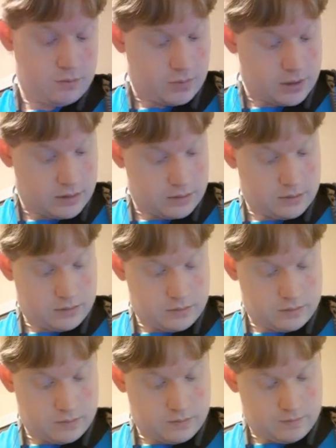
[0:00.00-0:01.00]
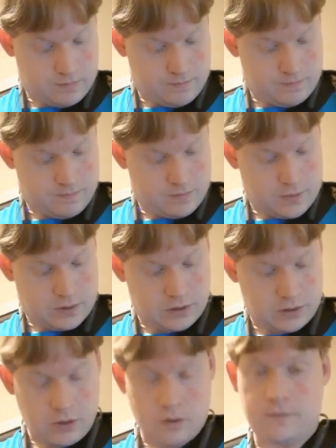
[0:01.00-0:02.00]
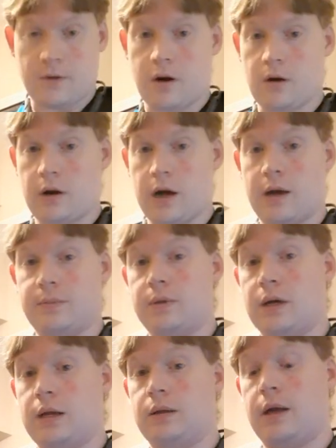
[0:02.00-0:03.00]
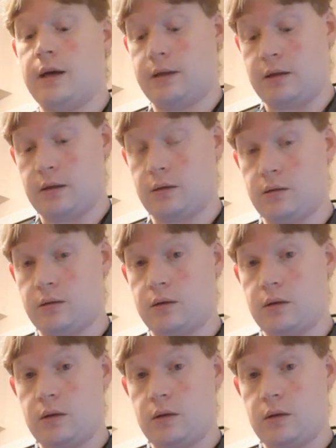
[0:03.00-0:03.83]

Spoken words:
But so far I'm not liking